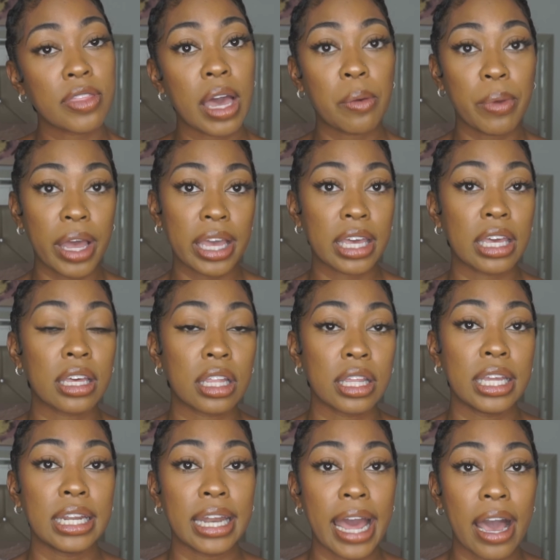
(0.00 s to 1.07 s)
That way I can
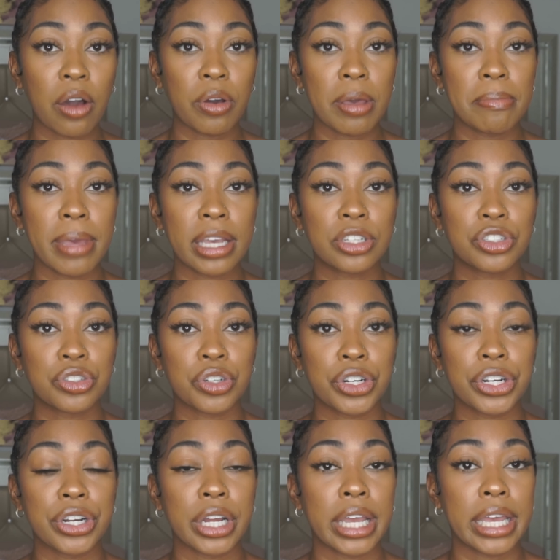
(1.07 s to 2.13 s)
clean it out and make sure